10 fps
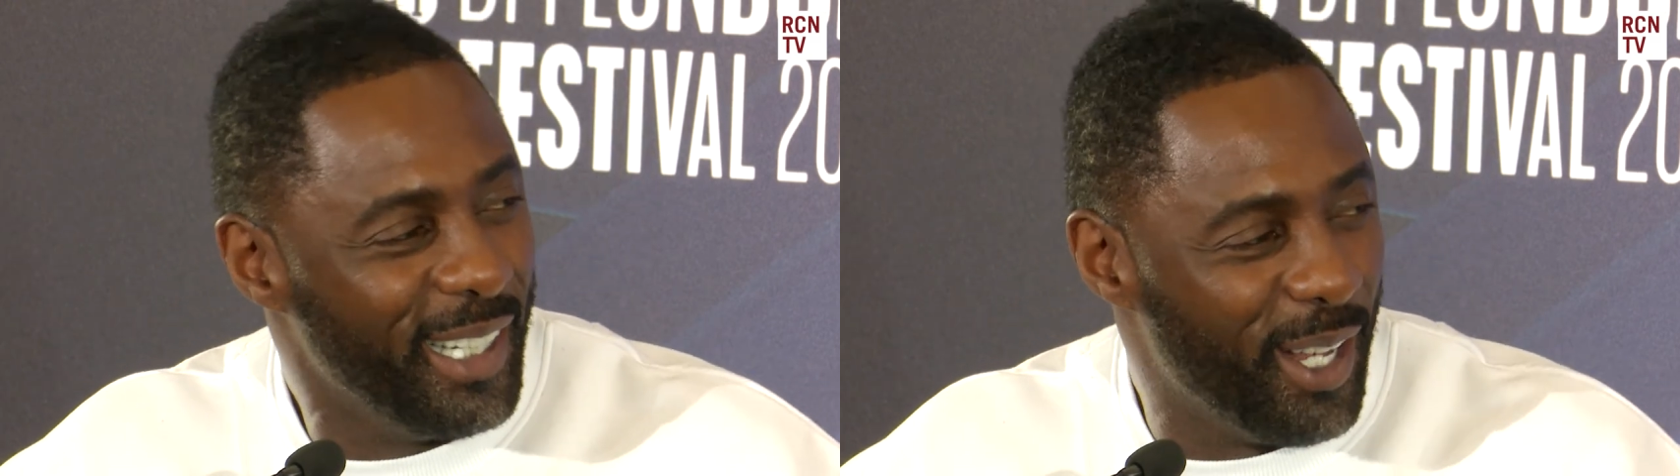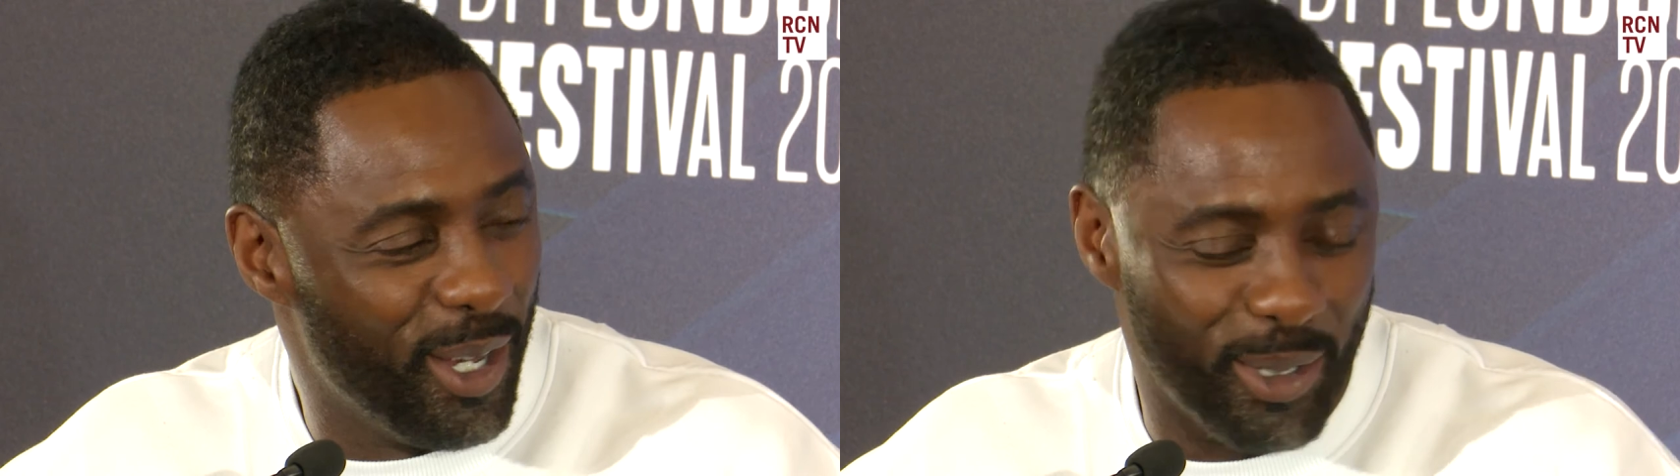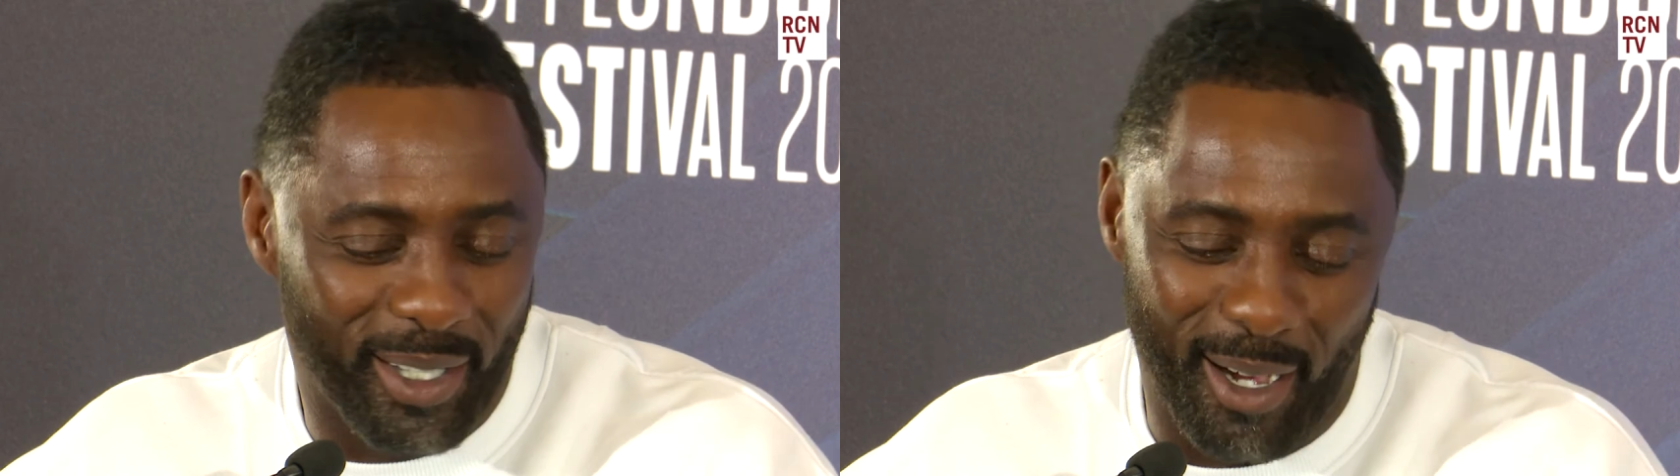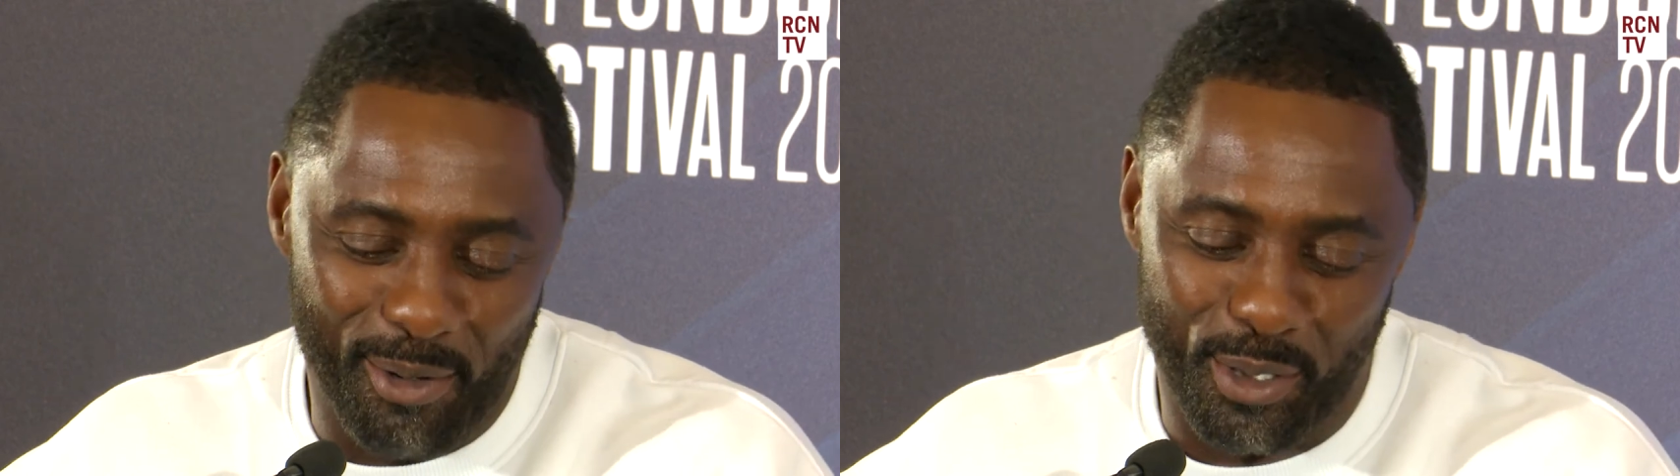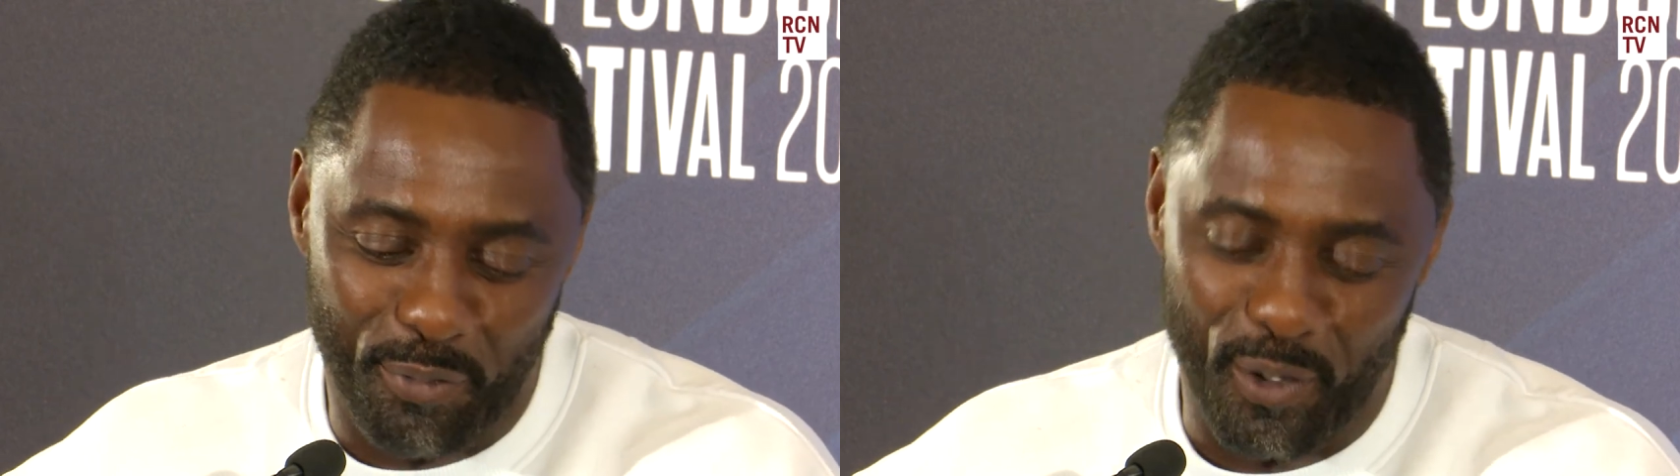you know, I
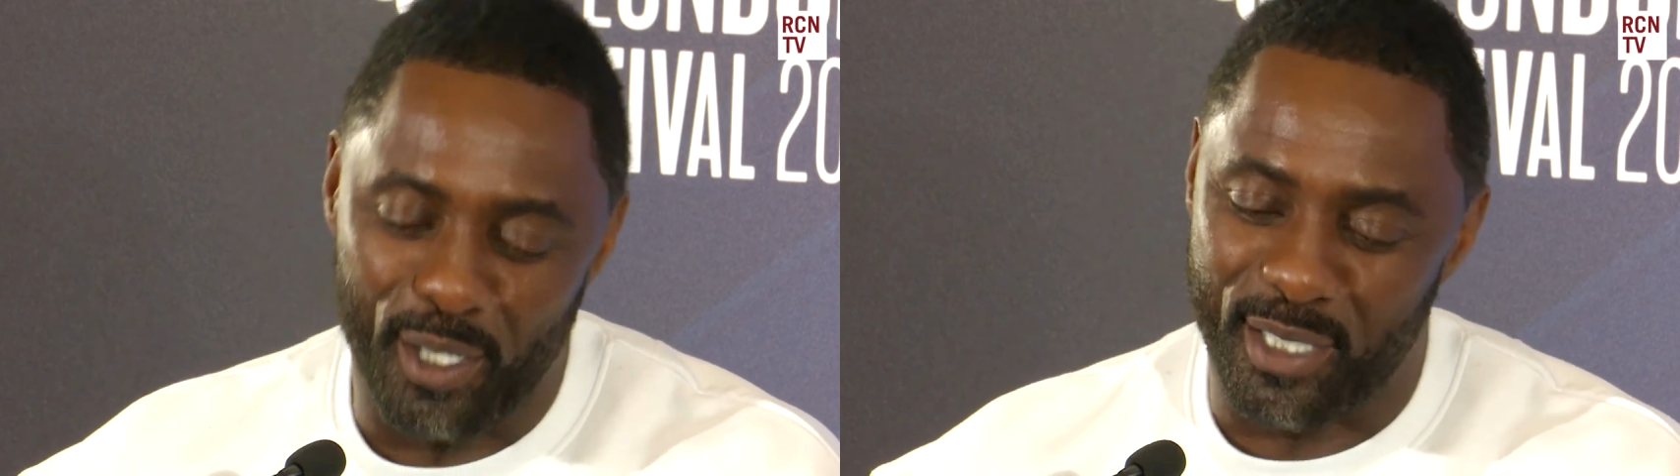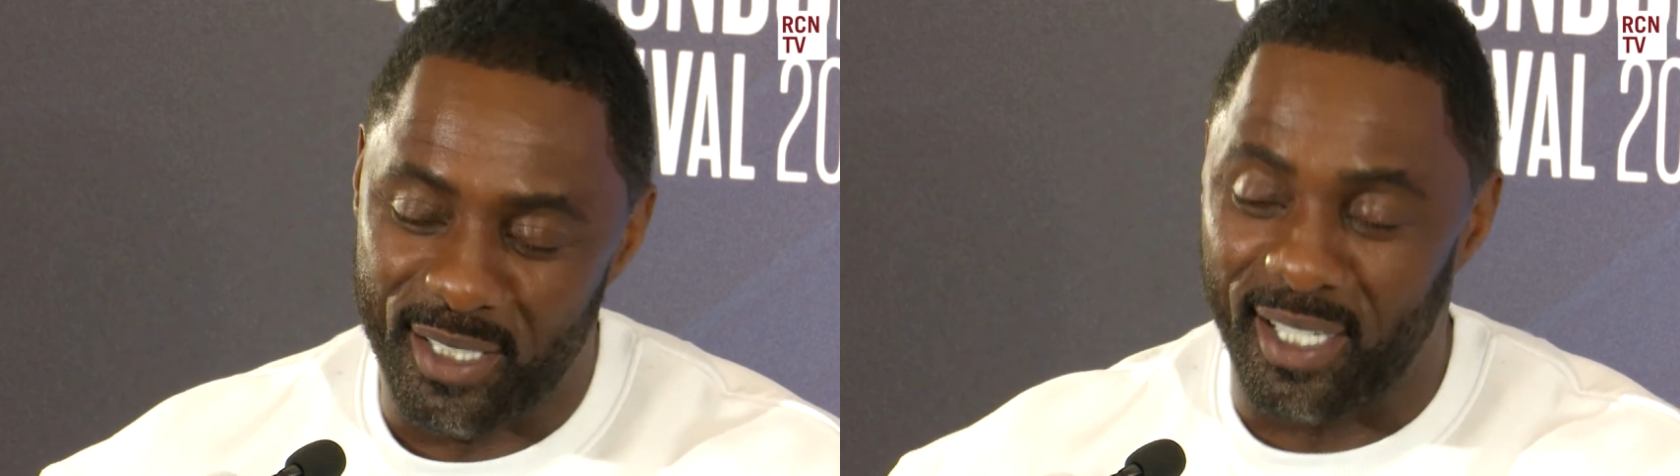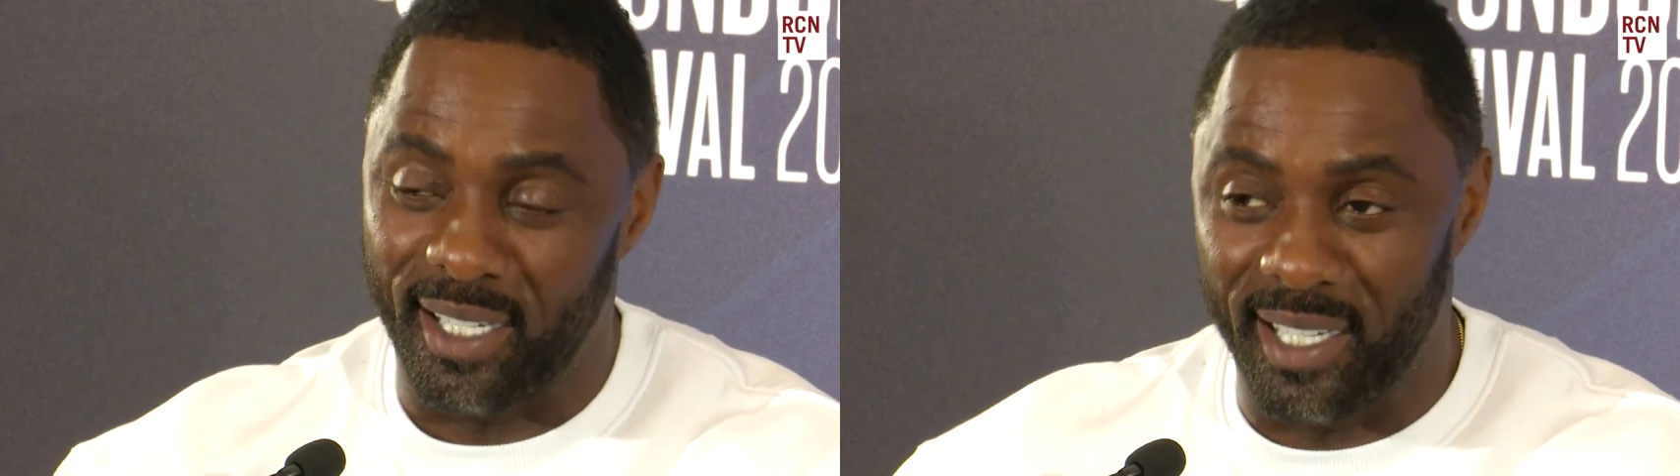was the first to say,